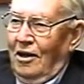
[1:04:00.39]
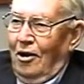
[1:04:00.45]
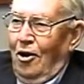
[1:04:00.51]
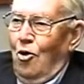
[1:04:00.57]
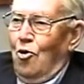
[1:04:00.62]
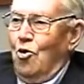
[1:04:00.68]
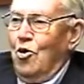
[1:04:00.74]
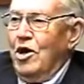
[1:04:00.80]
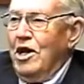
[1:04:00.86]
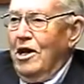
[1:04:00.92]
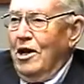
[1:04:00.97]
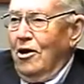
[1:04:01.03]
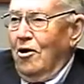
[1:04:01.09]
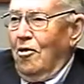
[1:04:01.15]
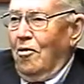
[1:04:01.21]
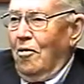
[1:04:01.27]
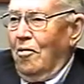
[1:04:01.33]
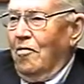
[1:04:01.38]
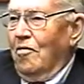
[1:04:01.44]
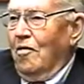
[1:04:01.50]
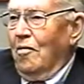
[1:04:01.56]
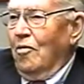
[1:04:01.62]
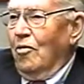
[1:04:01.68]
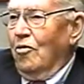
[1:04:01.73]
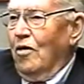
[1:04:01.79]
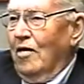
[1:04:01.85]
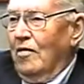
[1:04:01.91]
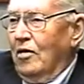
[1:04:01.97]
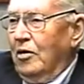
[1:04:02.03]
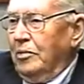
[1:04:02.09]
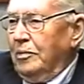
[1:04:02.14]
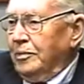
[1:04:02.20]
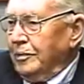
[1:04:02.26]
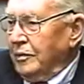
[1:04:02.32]
low hill from the
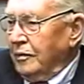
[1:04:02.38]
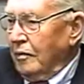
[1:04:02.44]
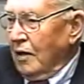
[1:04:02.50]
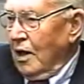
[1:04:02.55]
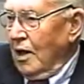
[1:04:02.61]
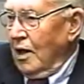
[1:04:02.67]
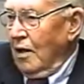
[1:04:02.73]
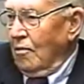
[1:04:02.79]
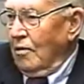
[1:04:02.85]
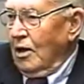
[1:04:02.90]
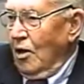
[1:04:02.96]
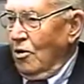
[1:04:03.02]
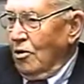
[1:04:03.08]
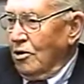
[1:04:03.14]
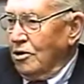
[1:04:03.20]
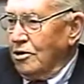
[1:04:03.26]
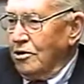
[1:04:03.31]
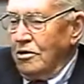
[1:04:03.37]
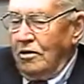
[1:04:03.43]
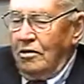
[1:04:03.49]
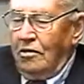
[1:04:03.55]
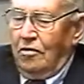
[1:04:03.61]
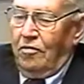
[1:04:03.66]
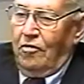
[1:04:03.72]
river. We noticed